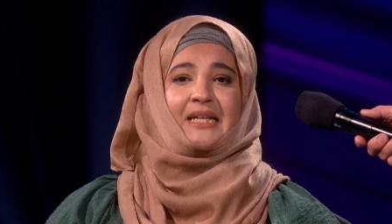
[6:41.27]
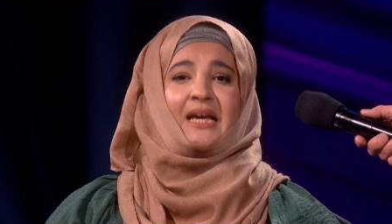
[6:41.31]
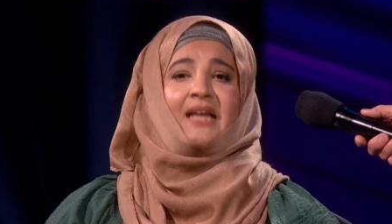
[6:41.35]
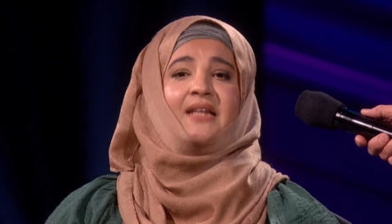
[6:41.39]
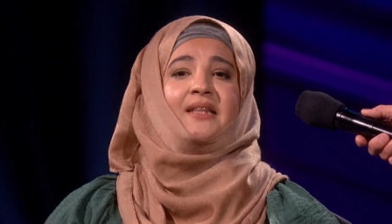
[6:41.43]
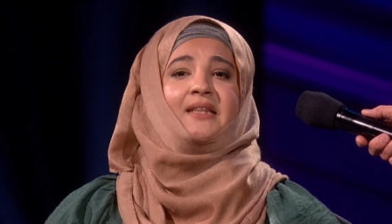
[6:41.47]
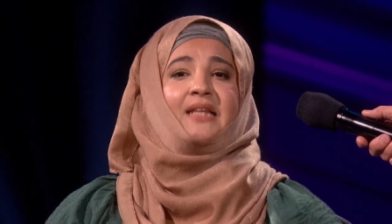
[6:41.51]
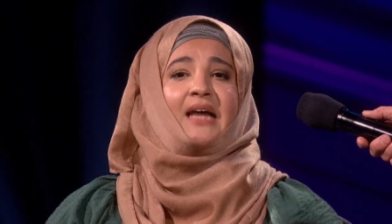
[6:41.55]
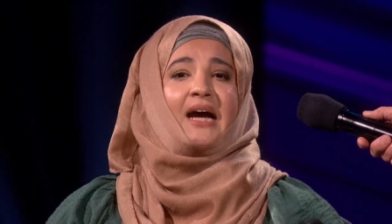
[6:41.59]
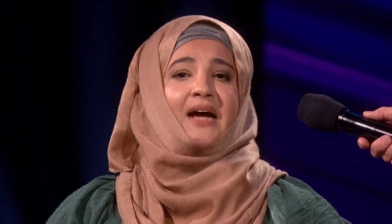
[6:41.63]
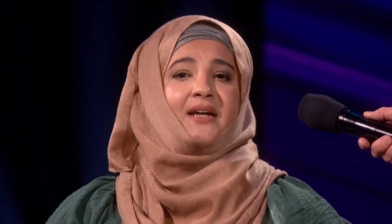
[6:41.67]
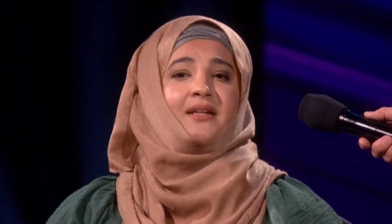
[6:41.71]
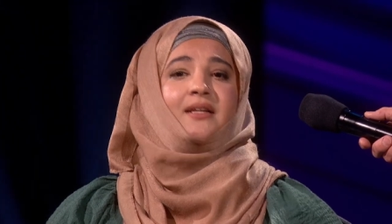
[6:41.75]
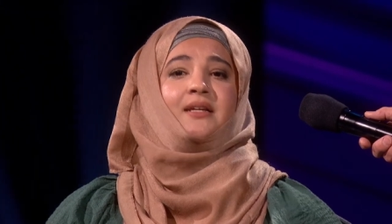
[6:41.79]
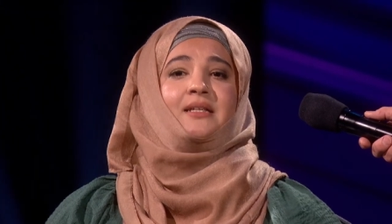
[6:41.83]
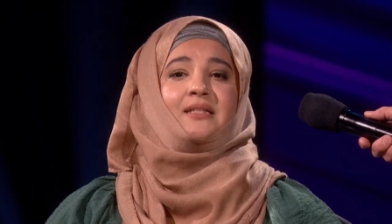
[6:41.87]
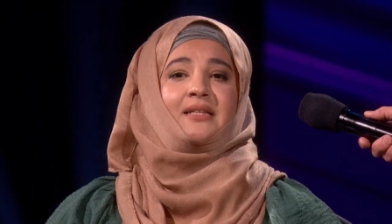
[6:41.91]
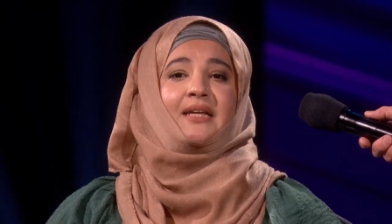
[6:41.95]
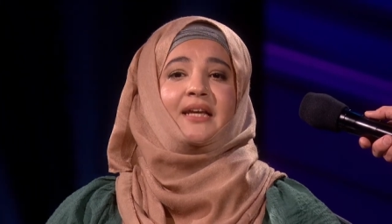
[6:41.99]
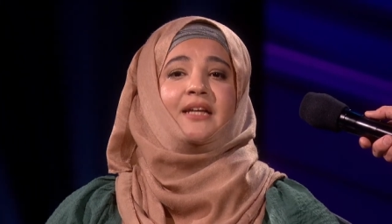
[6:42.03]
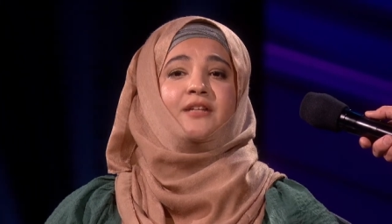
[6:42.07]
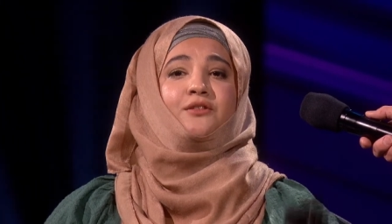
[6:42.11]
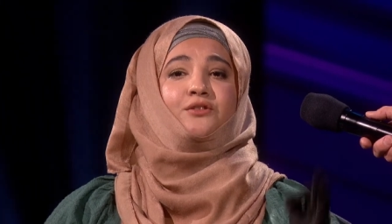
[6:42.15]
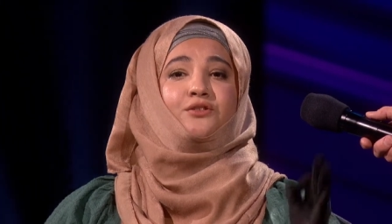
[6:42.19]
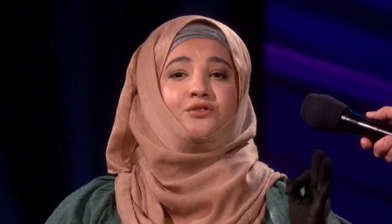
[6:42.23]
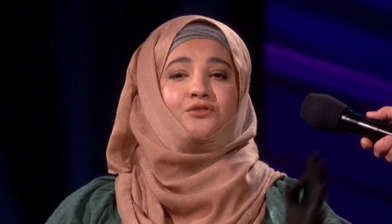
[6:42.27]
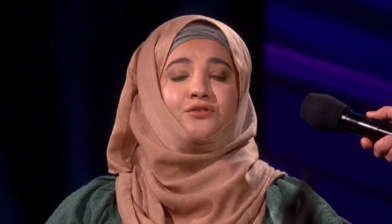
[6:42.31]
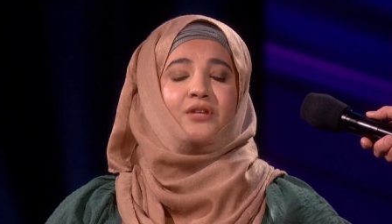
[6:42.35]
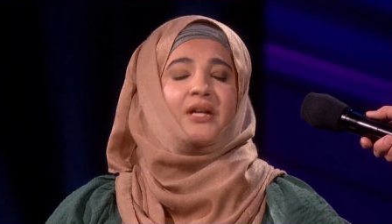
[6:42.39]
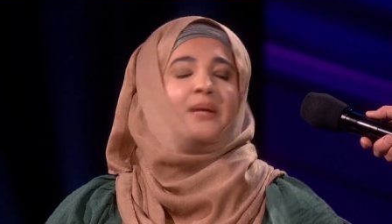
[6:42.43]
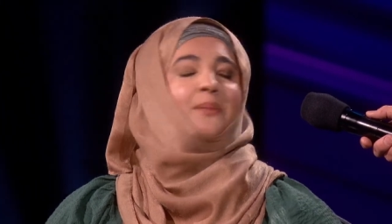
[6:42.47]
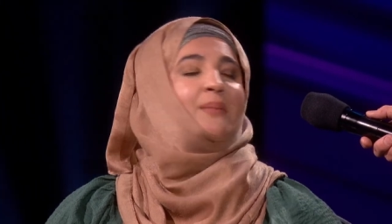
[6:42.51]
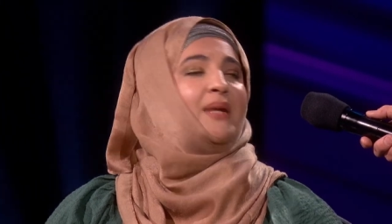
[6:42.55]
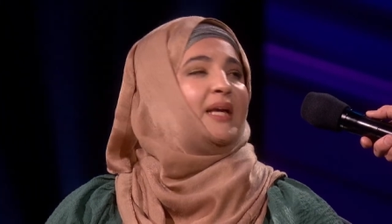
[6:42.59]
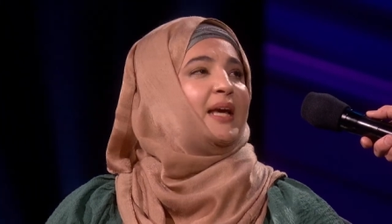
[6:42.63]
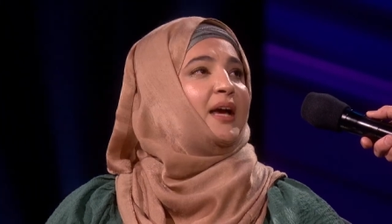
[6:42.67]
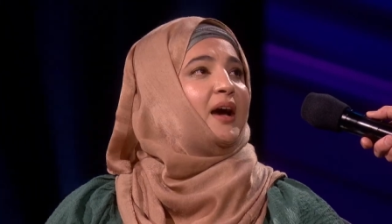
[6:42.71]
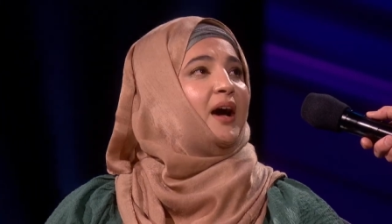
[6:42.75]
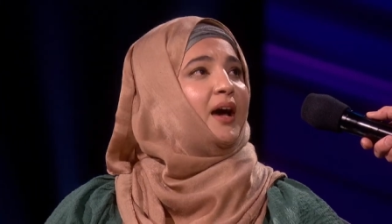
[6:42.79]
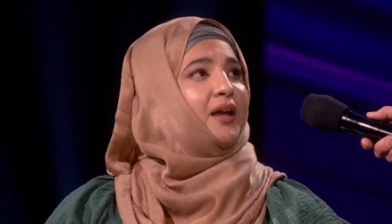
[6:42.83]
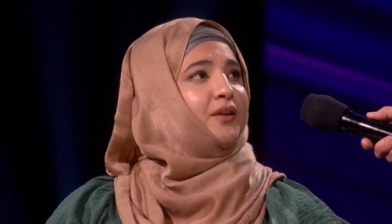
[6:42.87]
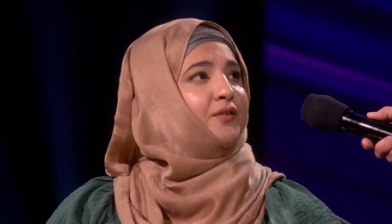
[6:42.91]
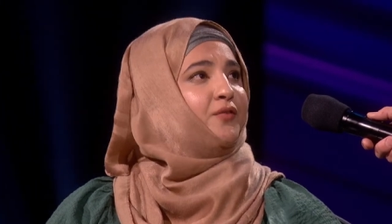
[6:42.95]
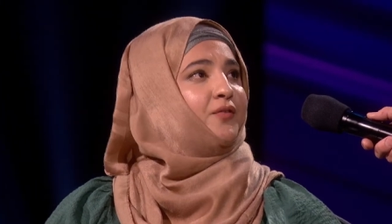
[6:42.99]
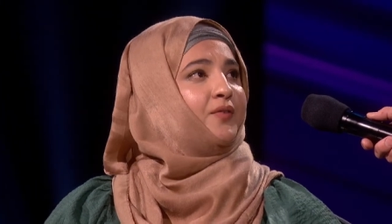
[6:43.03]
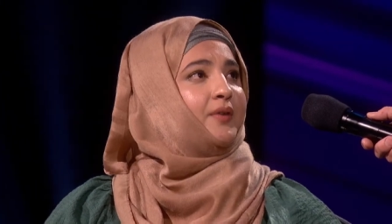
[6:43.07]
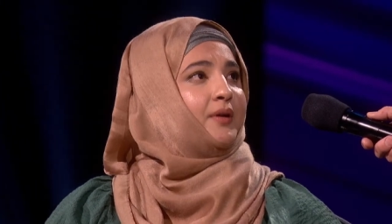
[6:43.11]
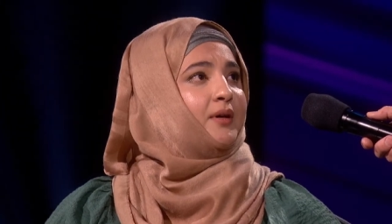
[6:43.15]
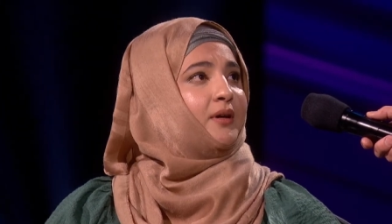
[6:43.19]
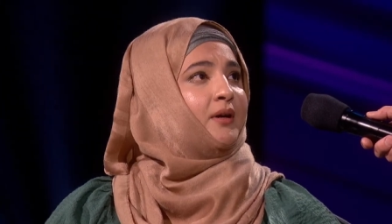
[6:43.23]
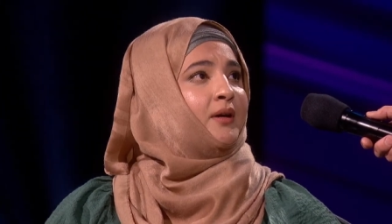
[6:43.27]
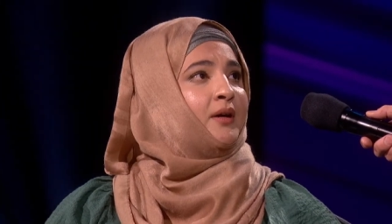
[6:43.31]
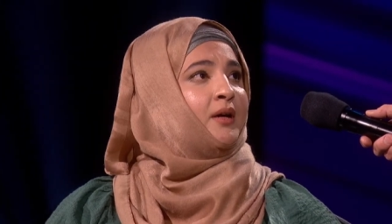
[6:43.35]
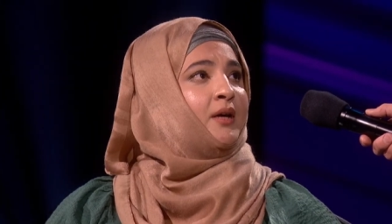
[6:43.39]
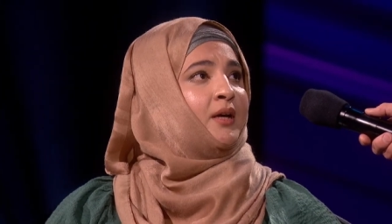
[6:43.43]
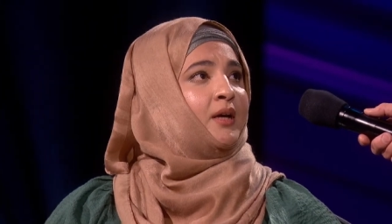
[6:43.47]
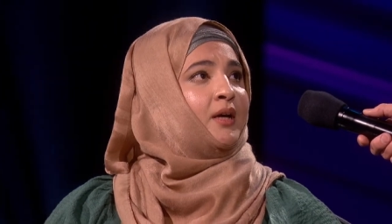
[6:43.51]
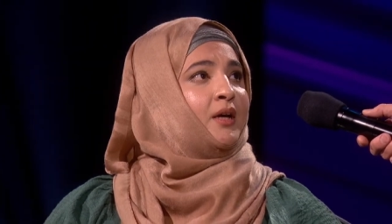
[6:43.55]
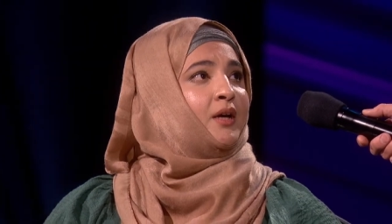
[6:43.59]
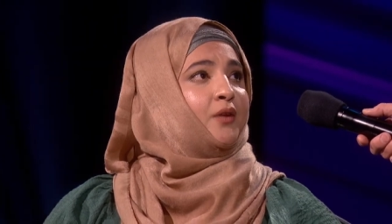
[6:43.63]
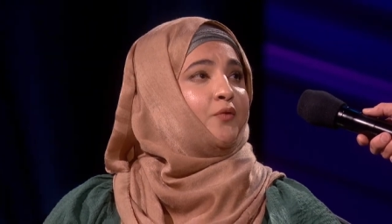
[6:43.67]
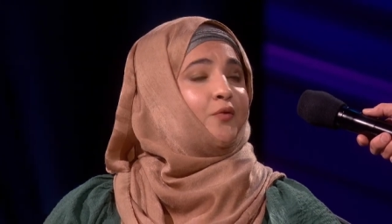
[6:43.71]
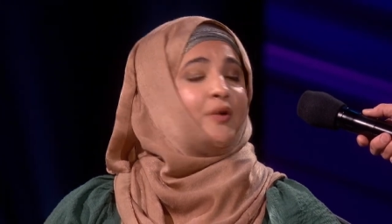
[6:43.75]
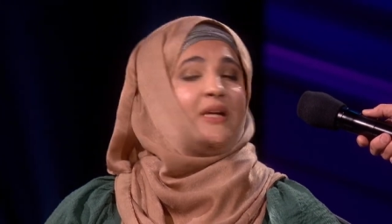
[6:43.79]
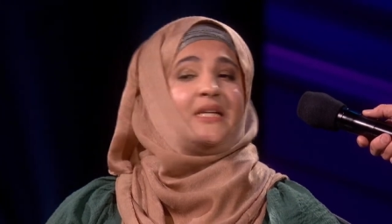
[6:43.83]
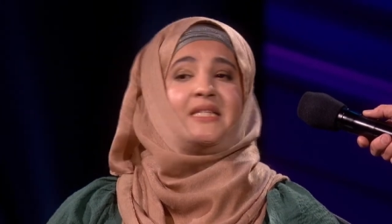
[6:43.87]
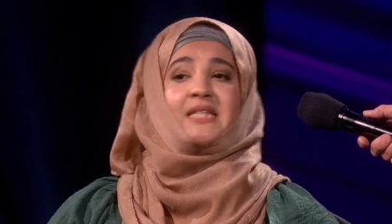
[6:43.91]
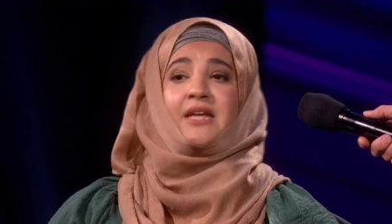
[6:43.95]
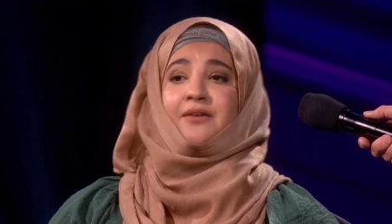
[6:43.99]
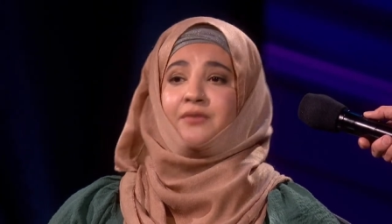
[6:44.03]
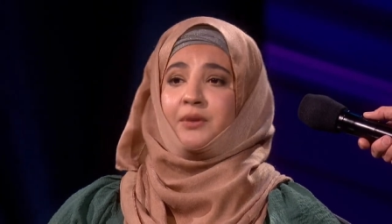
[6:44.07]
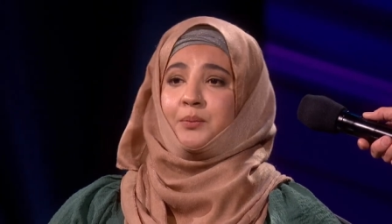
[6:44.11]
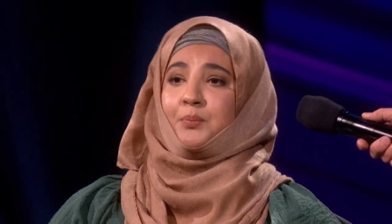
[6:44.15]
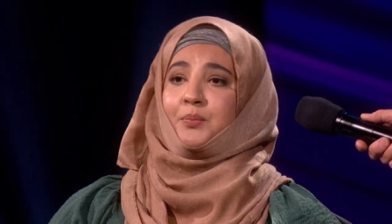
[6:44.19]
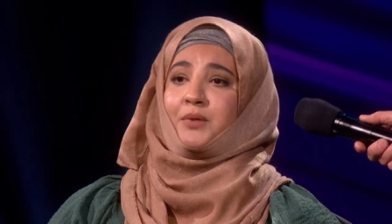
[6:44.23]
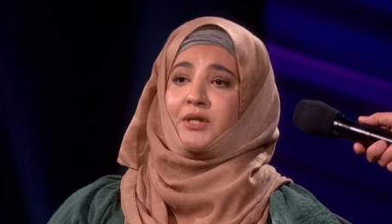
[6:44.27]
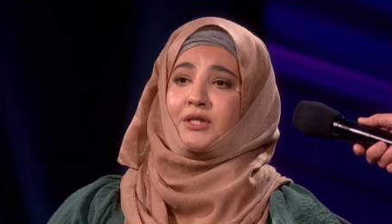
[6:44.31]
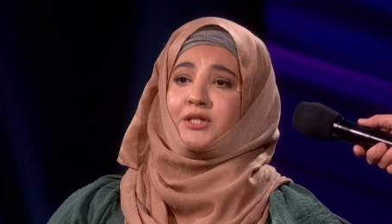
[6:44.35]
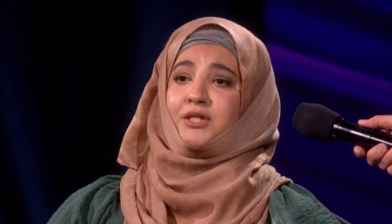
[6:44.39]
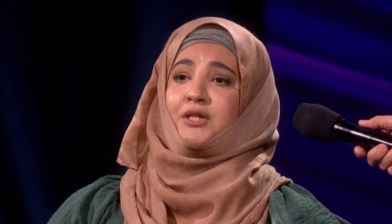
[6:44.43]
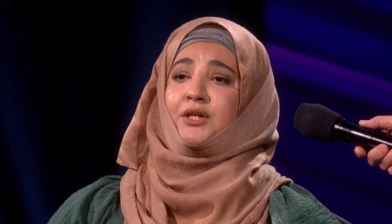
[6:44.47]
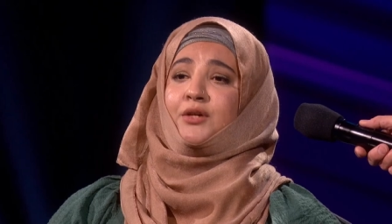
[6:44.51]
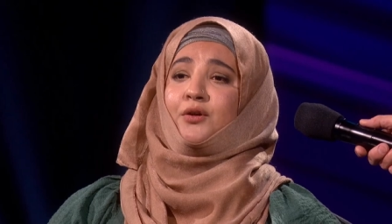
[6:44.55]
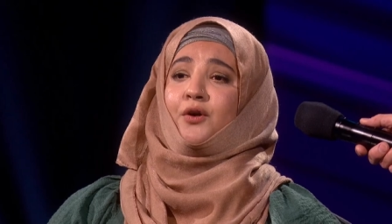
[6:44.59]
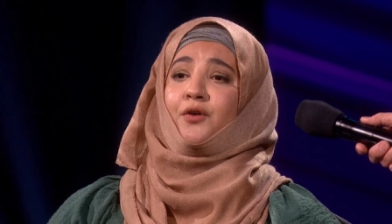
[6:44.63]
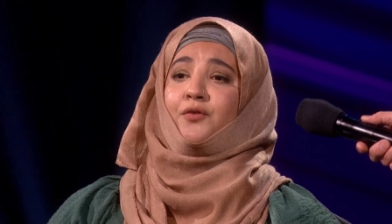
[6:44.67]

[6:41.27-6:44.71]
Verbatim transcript: and that is extremely unfair. 47% mm.